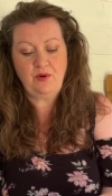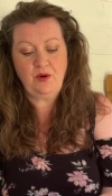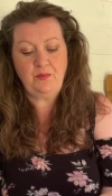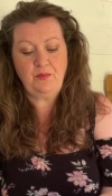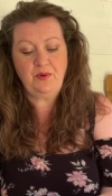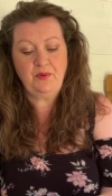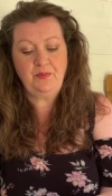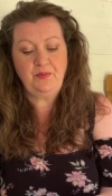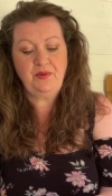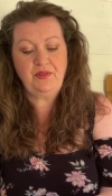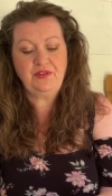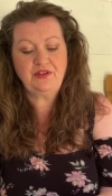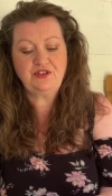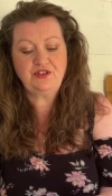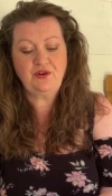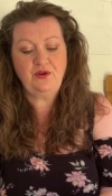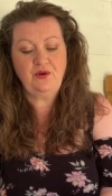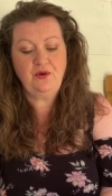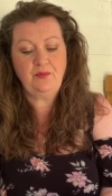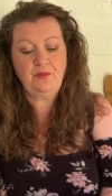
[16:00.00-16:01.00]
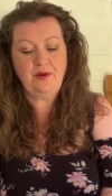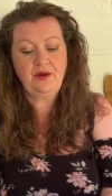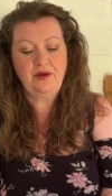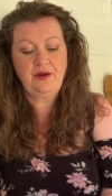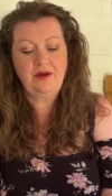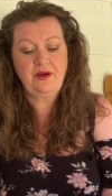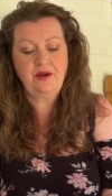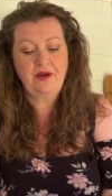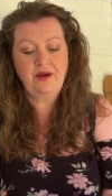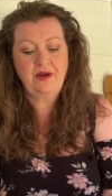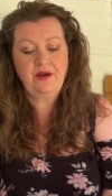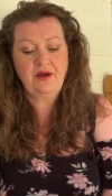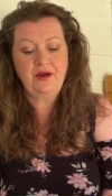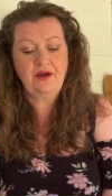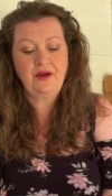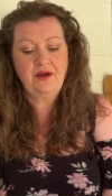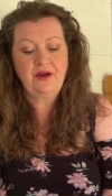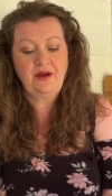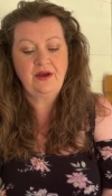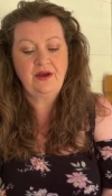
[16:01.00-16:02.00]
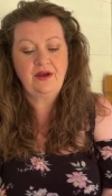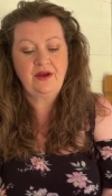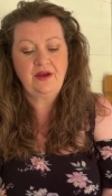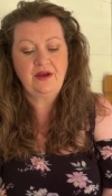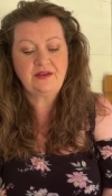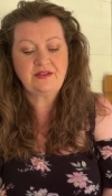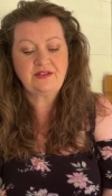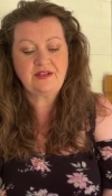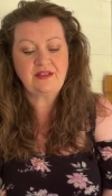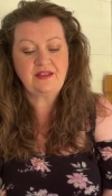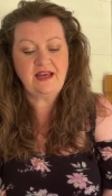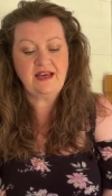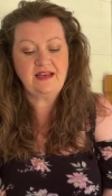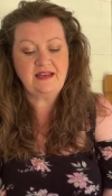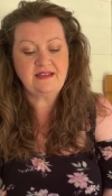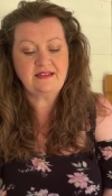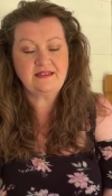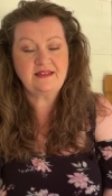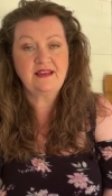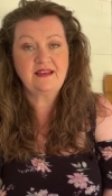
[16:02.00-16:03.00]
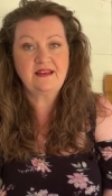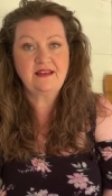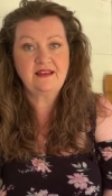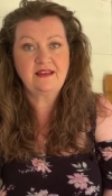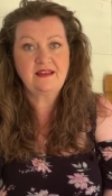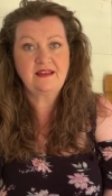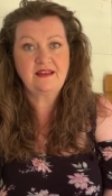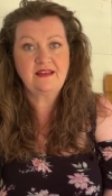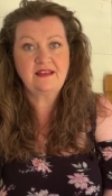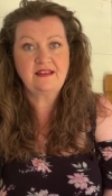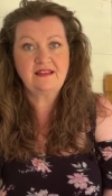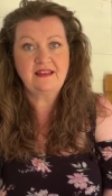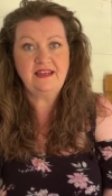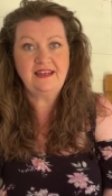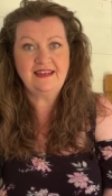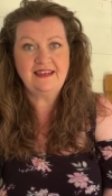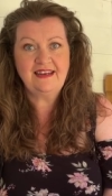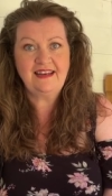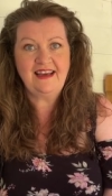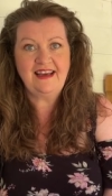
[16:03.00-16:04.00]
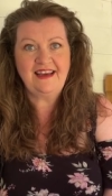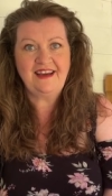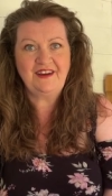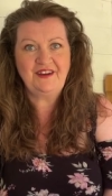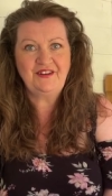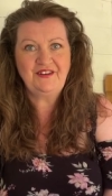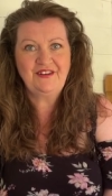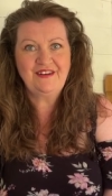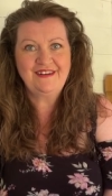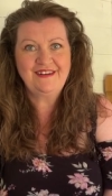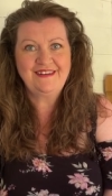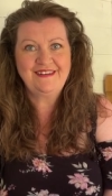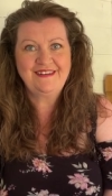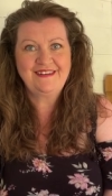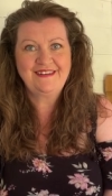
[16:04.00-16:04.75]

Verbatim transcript: pop up at the top. So that's the little owl